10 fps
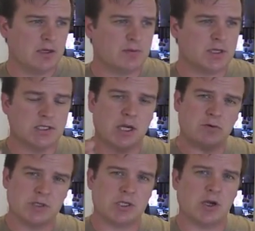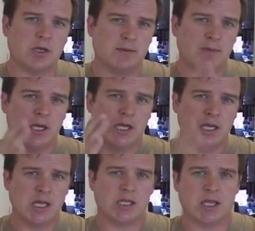because I always saw him,
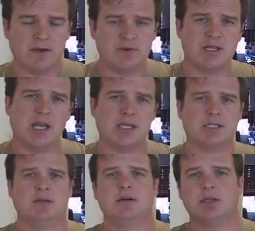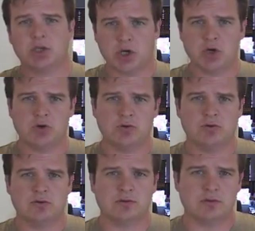he had to, every day he still had to go
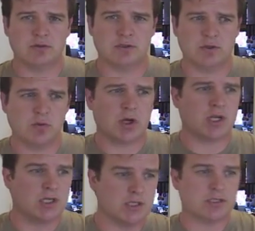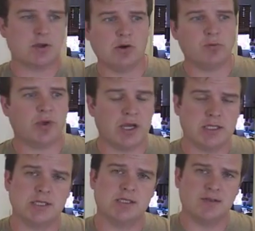to work and install
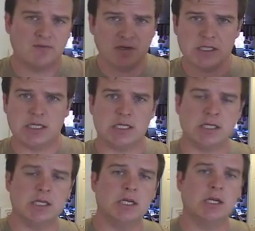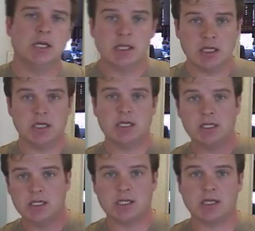appliances. And if he didn't, then he
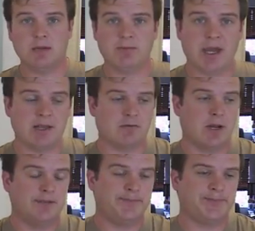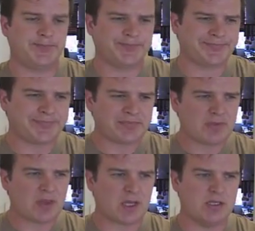didn't get paid, right?
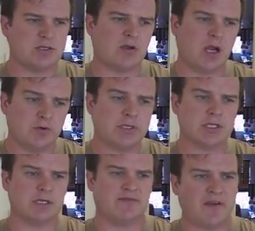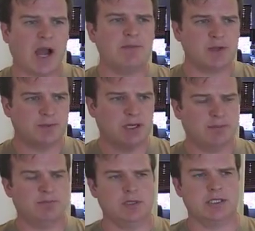So I always said, if I'm going to be
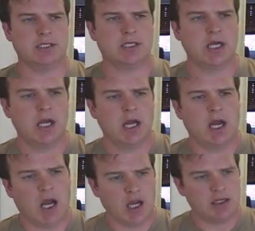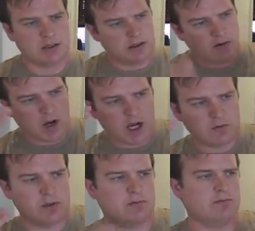in business, I would